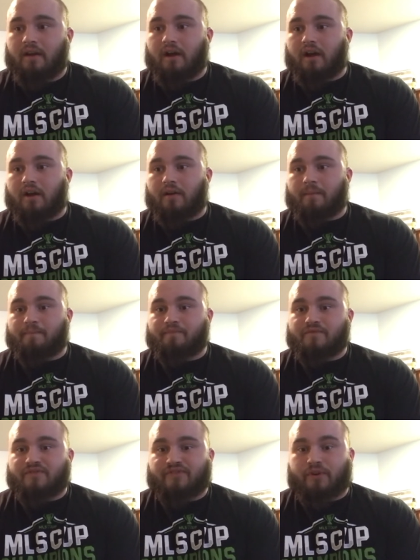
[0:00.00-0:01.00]
Um,
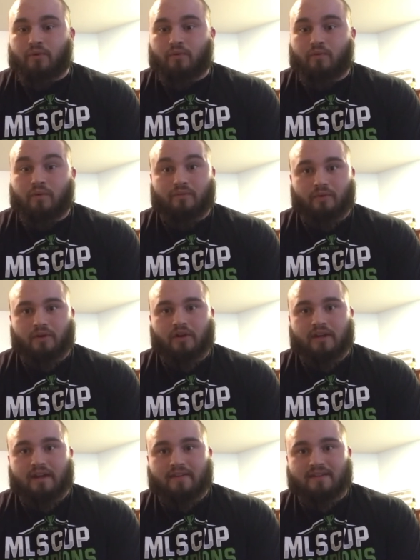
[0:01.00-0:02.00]
so when we're
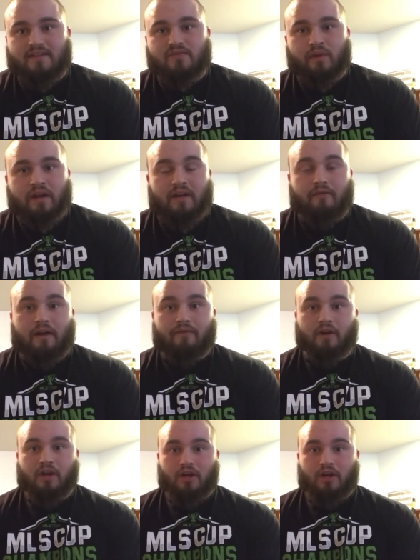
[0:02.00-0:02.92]
looking at this, we kind of have